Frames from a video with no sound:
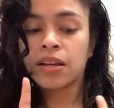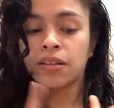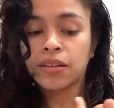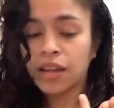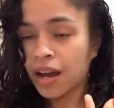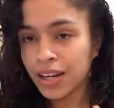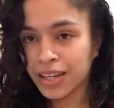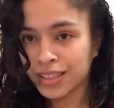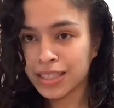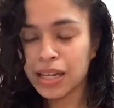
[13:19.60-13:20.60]
not
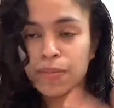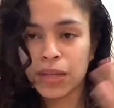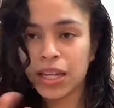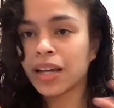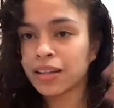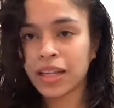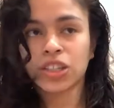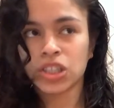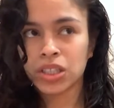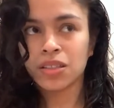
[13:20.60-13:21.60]
innocent, meaning like
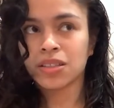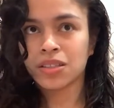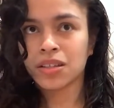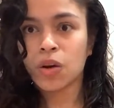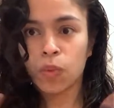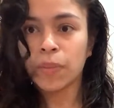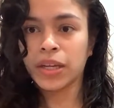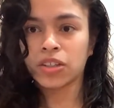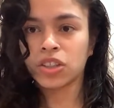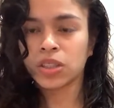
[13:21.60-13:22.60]
she's a
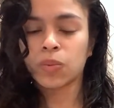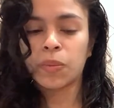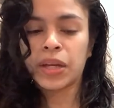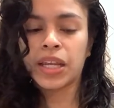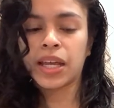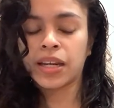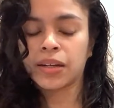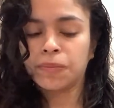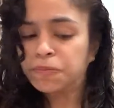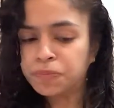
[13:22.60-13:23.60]
woman. She's a woman,
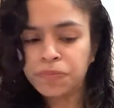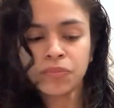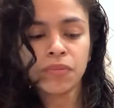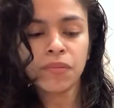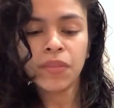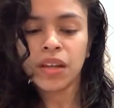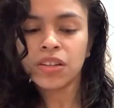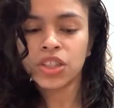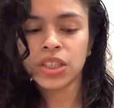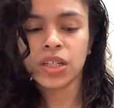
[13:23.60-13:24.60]
and
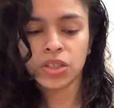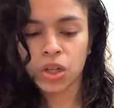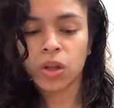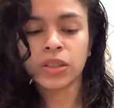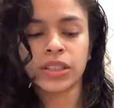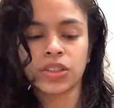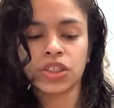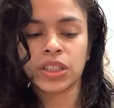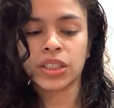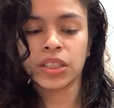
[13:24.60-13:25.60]
she's an adult, and
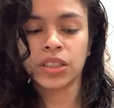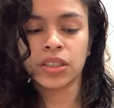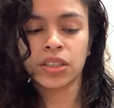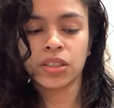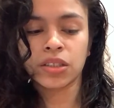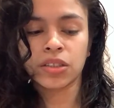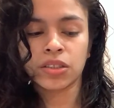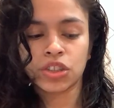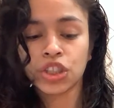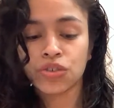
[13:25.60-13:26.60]
she
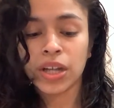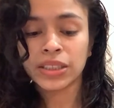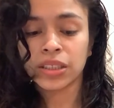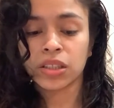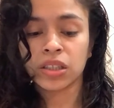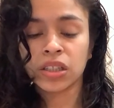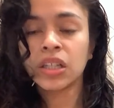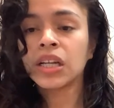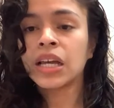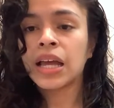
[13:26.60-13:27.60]
trusted her.
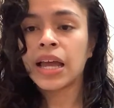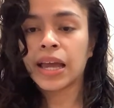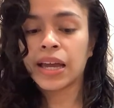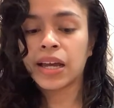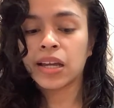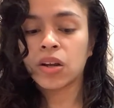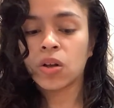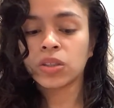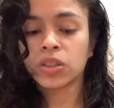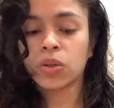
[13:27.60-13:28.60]
And
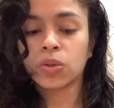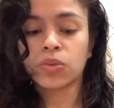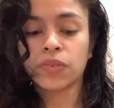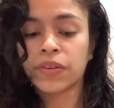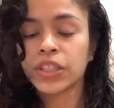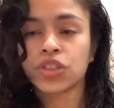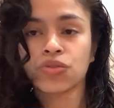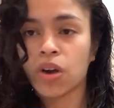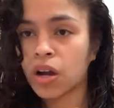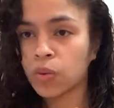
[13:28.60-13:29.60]
also very
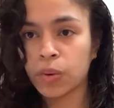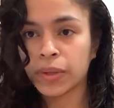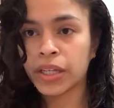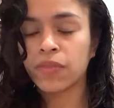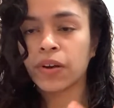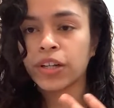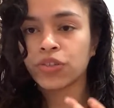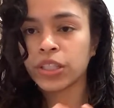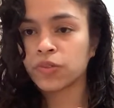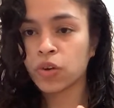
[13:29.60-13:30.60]
strong woman, very
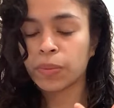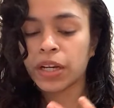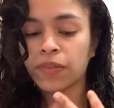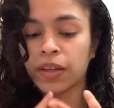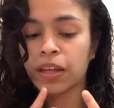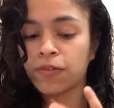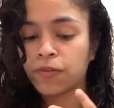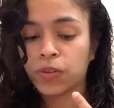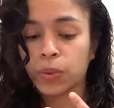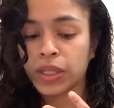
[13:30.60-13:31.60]
transformative,
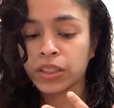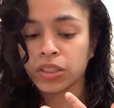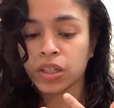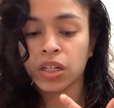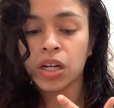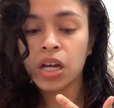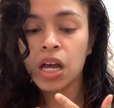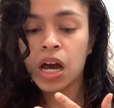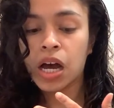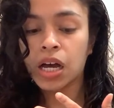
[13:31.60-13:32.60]
influencer,
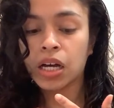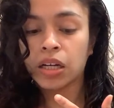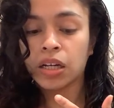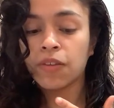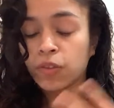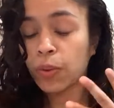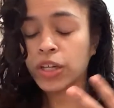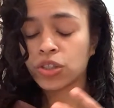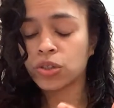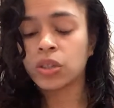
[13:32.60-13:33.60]

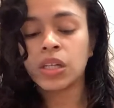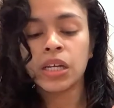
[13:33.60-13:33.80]
influential,